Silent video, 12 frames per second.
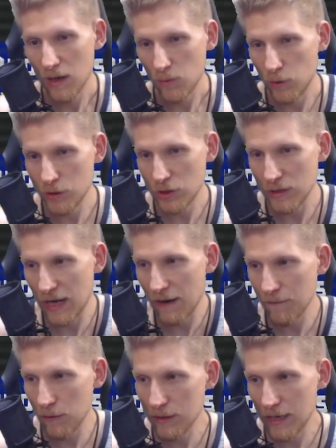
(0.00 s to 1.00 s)
which
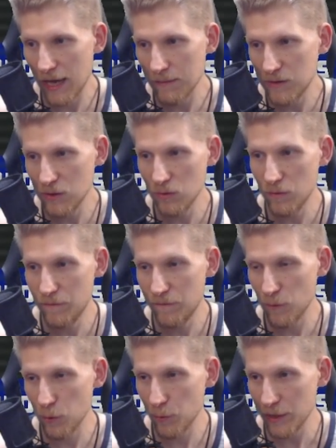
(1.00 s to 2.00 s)
never came to
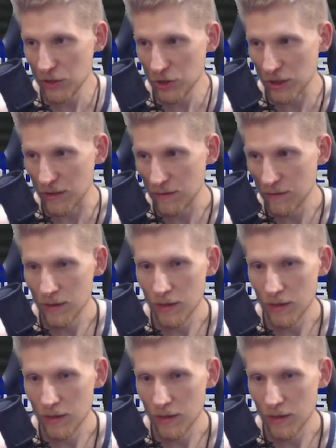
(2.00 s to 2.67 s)
fruition.